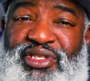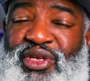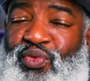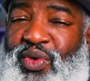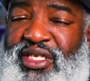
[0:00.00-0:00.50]

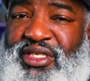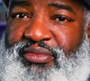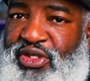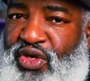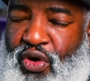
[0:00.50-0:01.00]
the
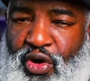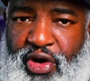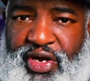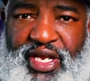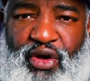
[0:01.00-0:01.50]
wisdom to
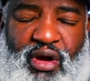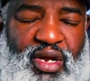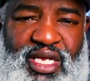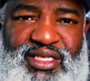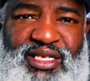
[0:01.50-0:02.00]
quirky
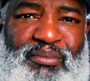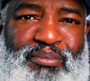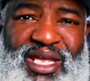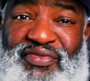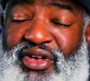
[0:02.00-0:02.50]
or
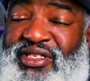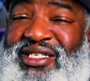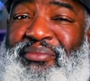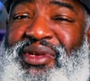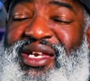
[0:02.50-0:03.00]
some myth or
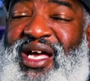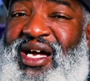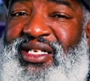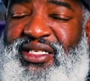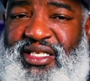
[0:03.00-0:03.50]
some
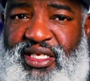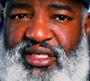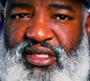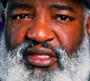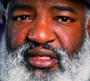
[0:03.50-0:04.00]

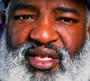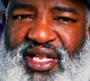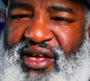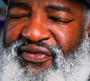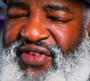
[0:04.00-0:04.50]
nonsense.
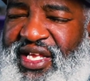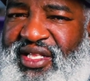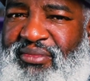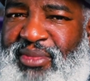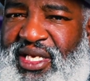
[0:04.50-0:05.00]
They'll feed
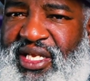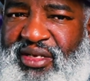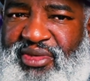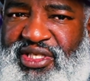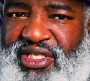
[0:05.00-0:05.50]
the
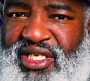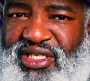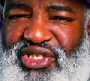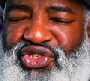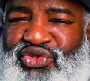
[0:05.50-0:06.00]
media machine
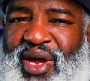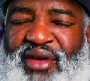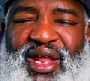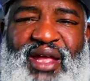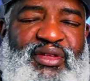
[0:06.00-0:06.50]
to
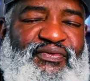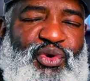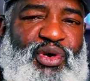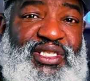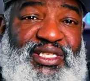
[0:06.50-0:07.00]
drown out the
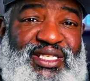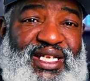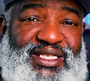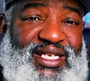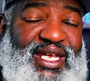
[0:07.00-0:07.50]
voices that say